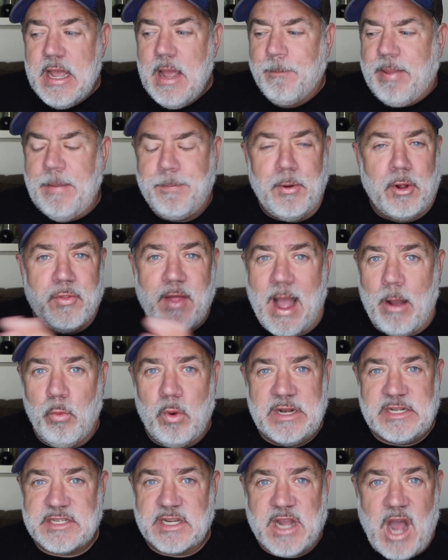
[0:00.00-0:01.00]
People that
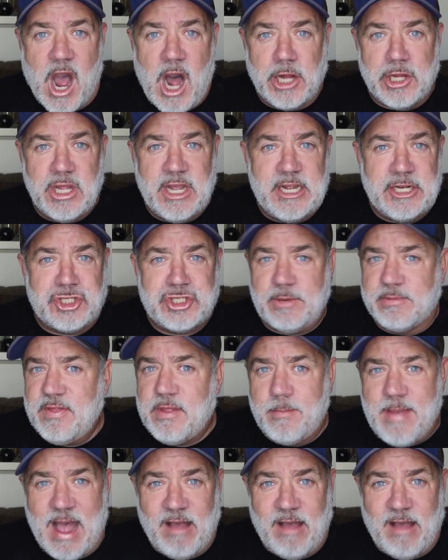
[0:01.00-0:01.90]
went to college, some of them